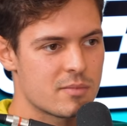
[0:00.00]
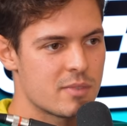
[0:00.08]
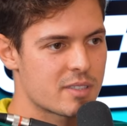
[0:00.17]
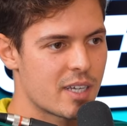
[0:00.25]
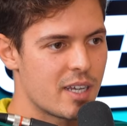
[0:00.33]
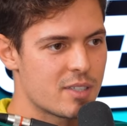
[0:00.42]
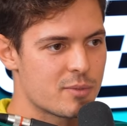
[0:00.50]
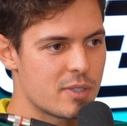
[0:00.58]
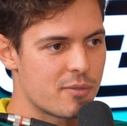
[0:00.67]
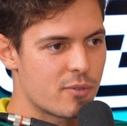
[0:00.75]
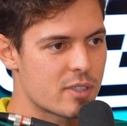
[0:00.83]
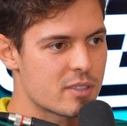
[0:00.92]
this case with
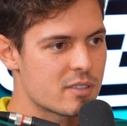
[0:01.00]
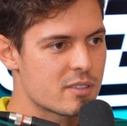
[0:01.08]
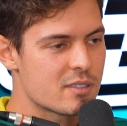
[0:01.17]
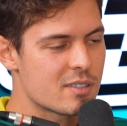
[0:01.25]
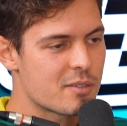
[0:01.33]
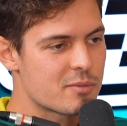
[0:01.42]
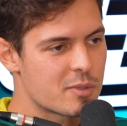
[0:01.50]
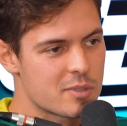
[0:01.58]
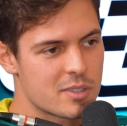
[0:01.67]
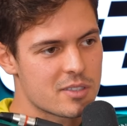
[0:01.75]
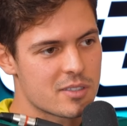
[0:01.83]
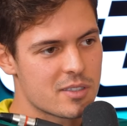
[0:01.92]
the frequencies and stuff yeah.
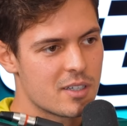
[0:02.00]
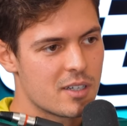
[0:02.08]
which is